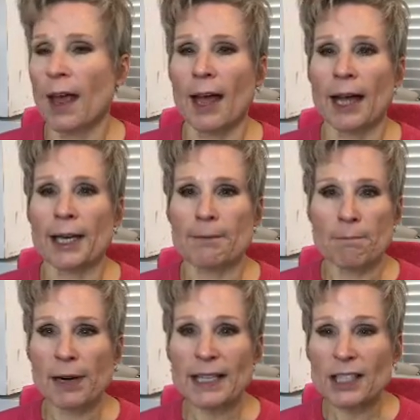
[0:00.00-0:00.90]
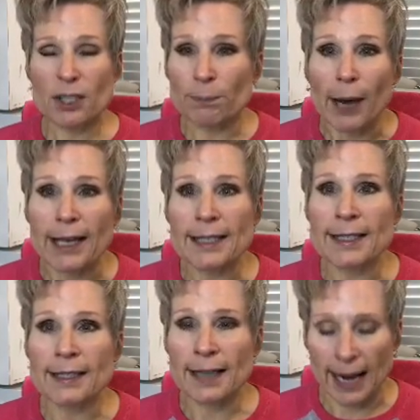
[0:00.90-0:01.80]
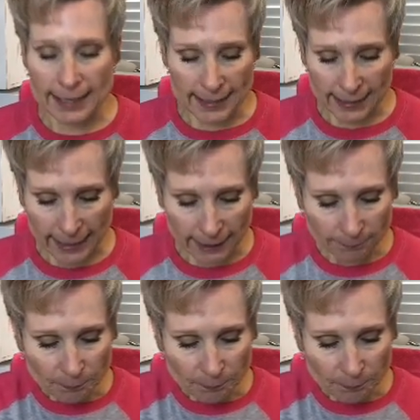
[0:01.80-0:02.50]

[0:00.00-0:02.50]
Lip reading: but it spreads nicely.